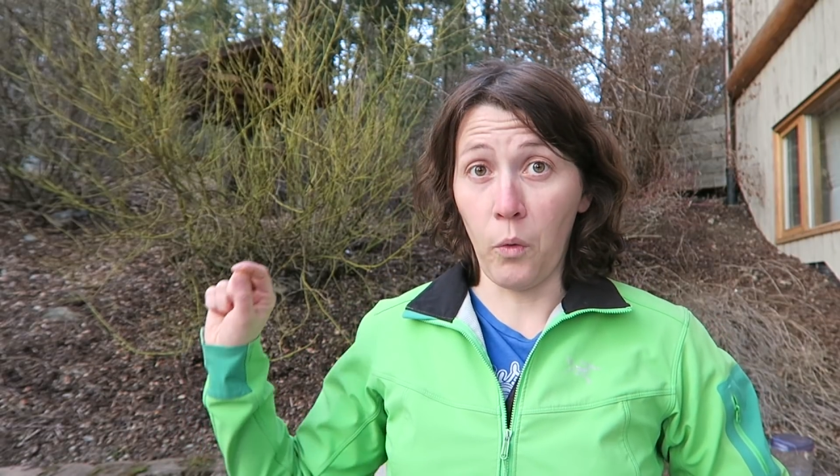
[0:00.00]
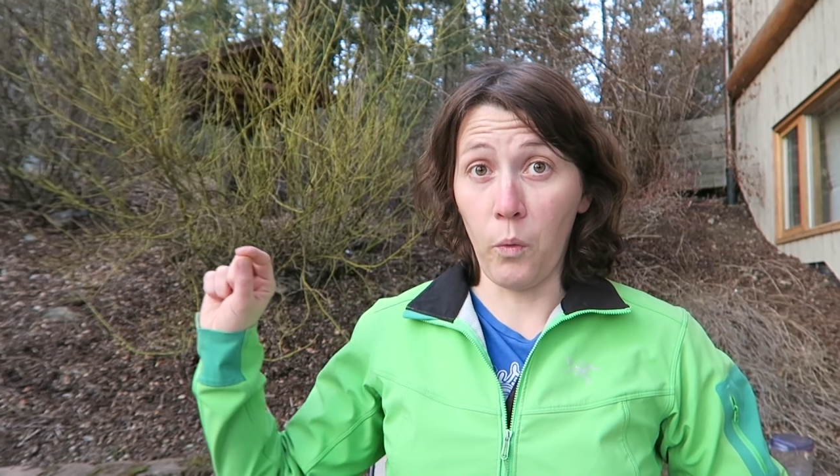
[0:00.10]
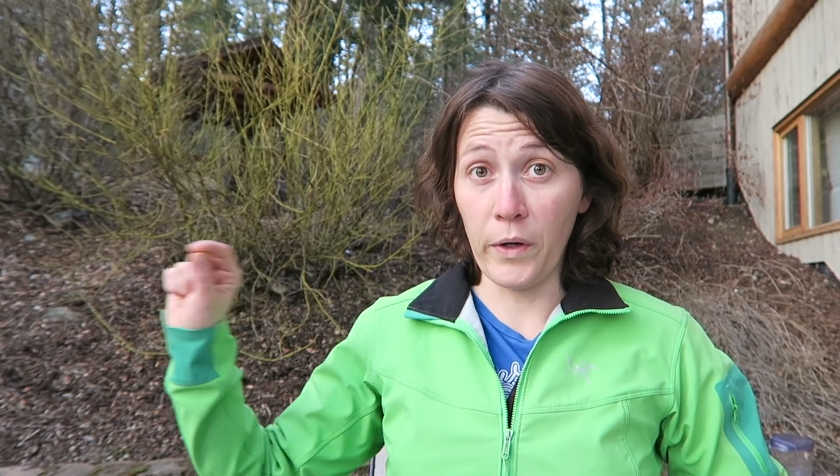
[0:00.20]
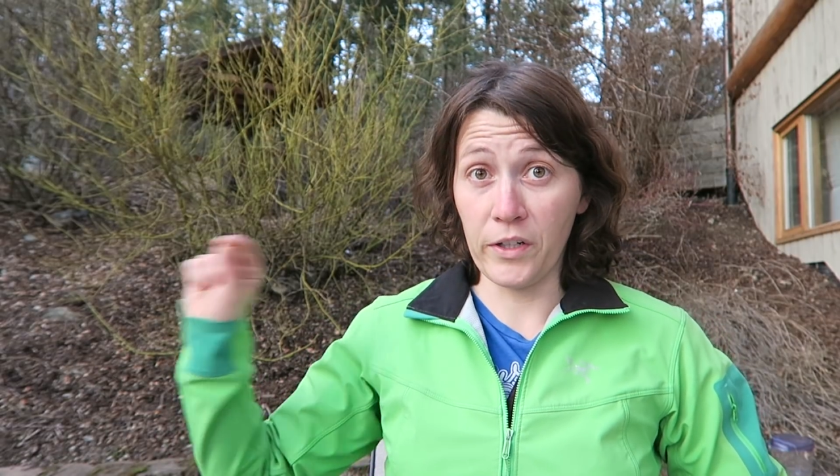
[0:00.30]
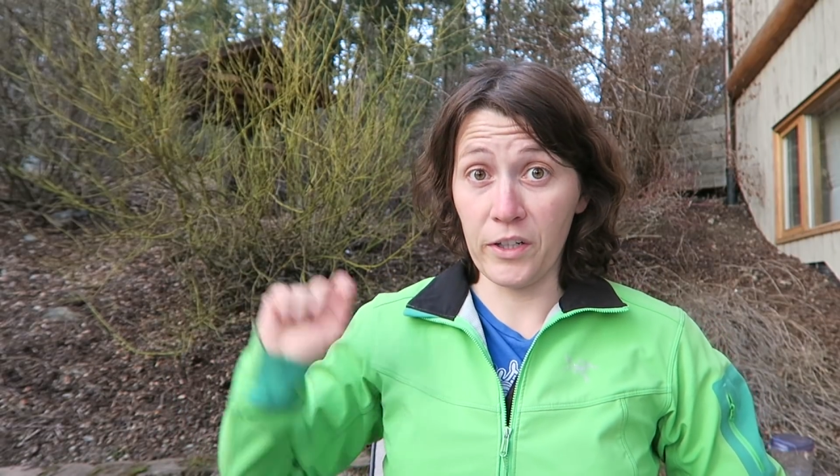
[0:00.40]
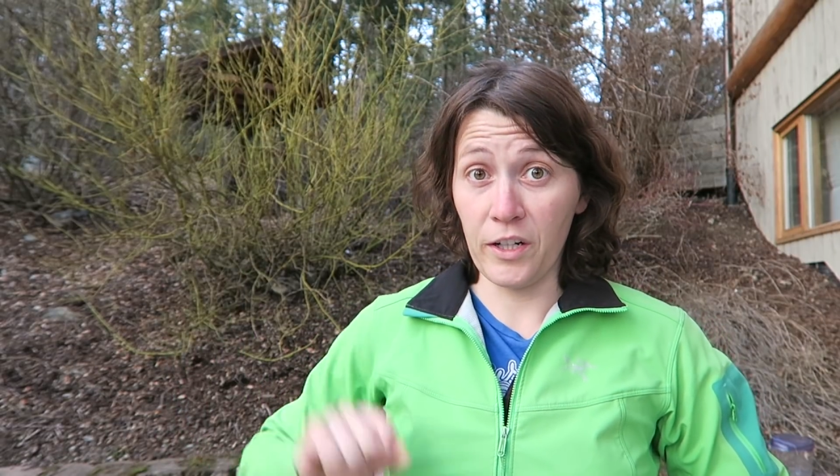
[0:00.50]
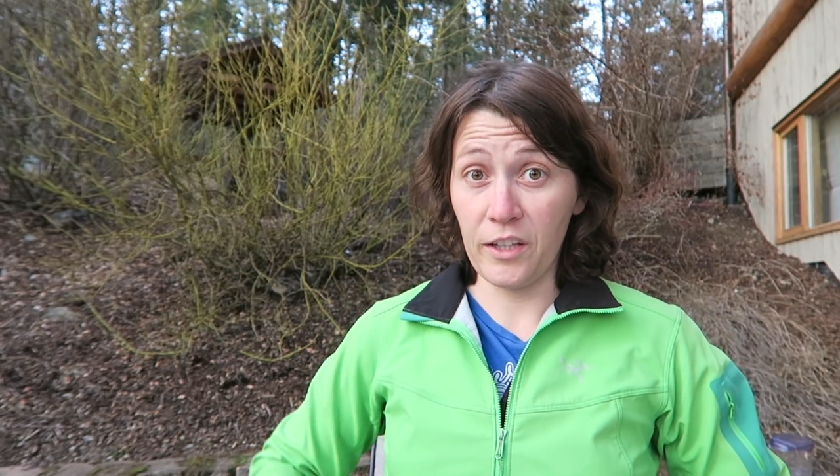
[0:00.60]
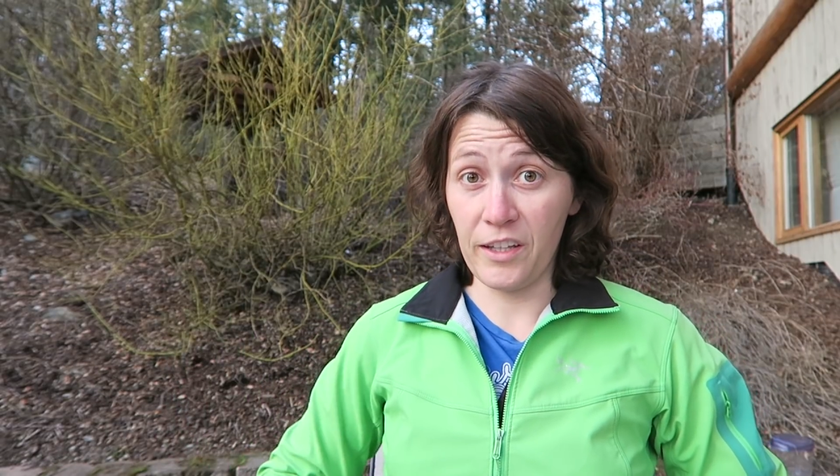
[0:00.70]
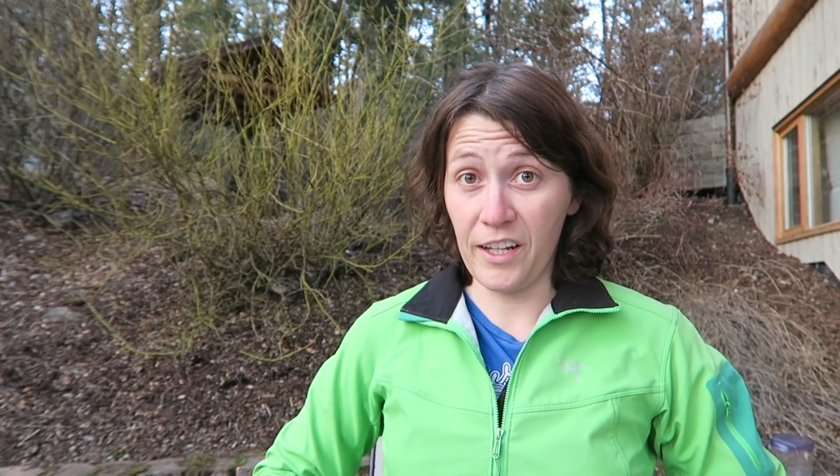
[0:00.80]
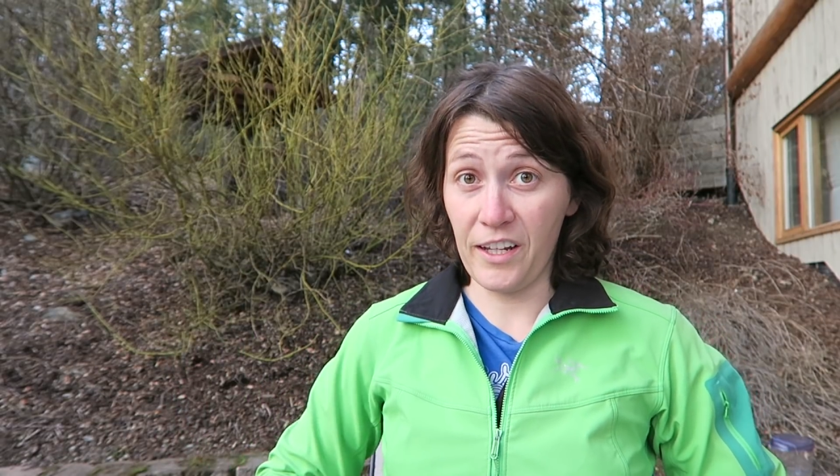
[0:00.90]
winter
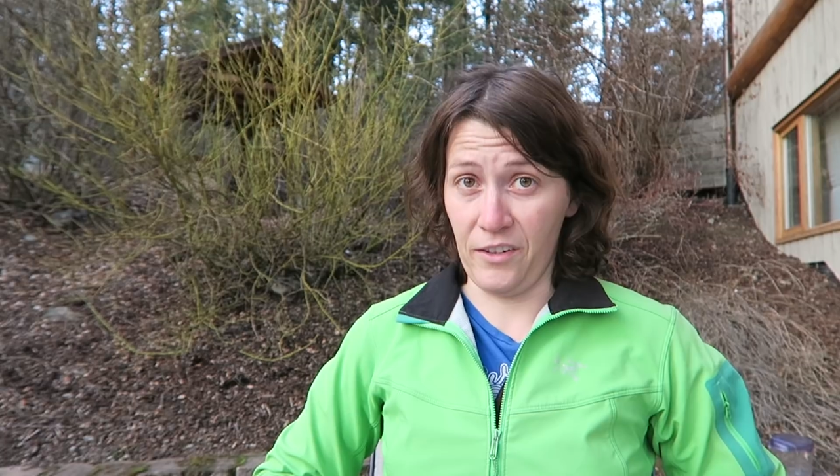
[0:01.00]
tick